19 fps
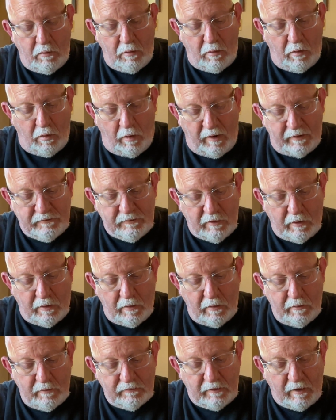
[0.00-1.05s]
Oh, I see.
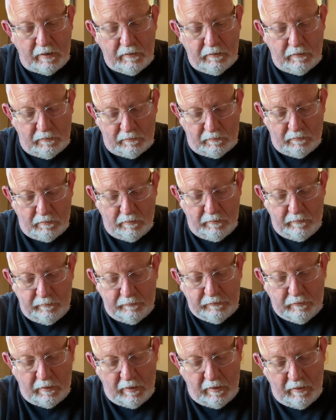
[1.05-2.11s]
It's got a little grooves.
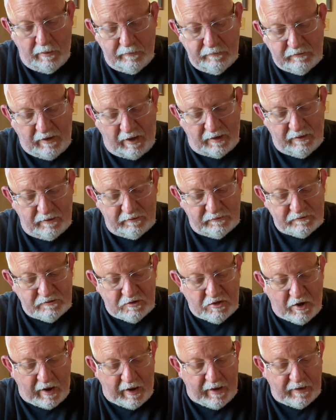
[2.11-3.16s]
It's got a little
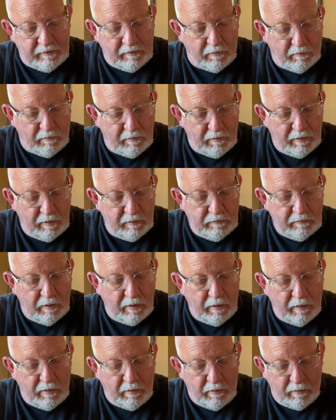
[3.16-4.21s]
channel in
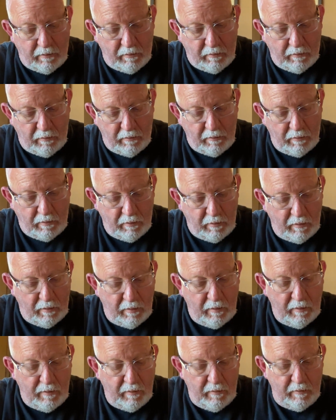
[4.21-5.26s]
there
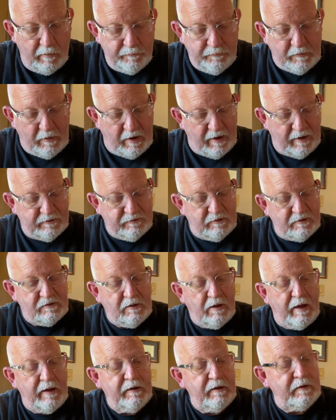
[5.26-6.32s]
that it has to
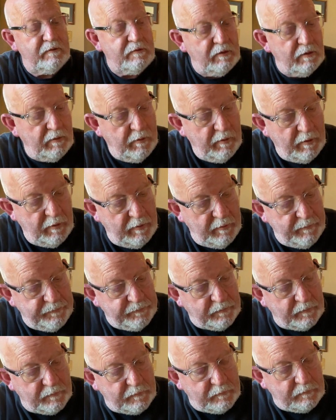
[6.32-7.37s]
slide into.
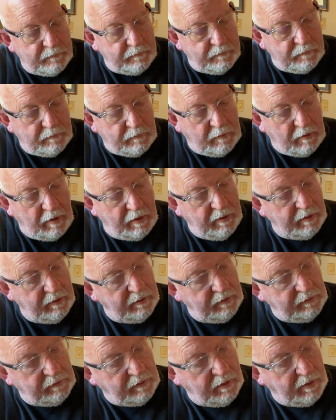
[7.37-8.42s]

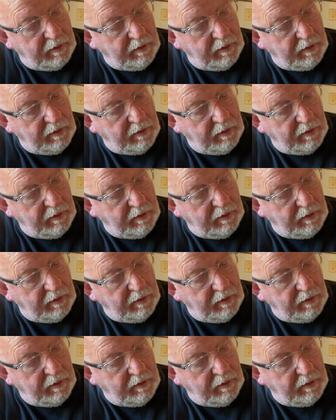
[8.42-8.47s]
And